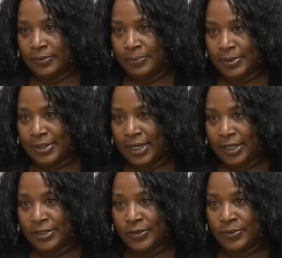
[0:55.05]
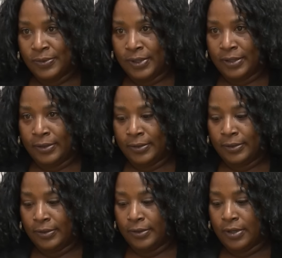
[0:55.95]
to protect you and
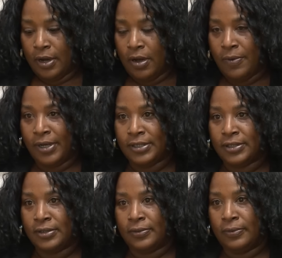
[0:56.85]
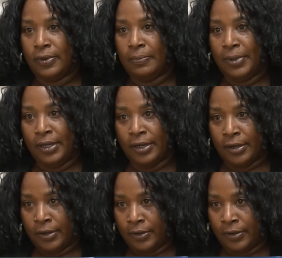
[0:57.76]
always be there.